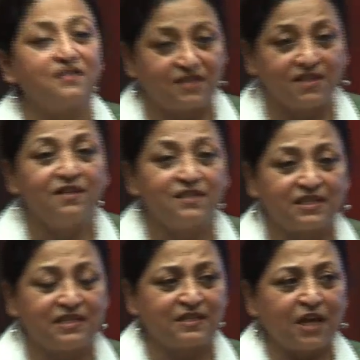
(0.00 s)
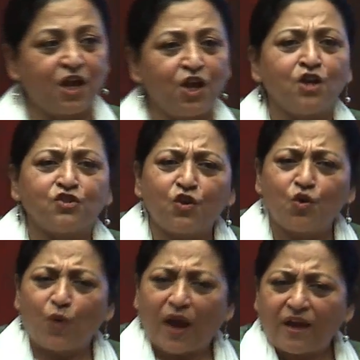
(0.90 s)
as deities. So
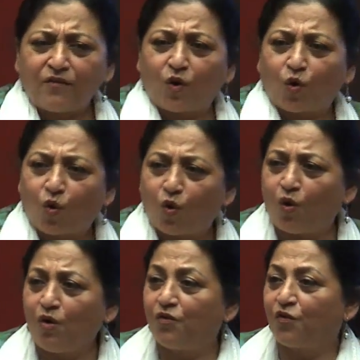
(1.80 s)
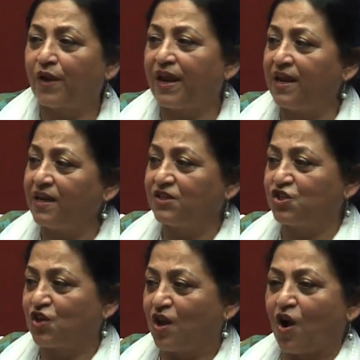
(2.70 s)
you have a whole
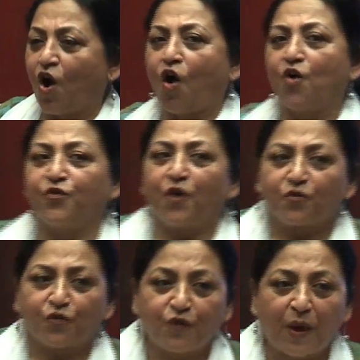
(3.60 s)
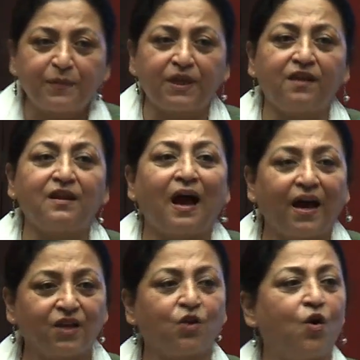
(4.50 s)
range of feminine
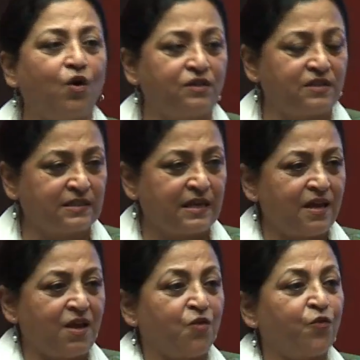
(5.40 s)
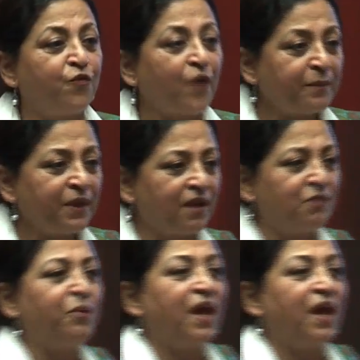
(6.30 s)
icons, feminine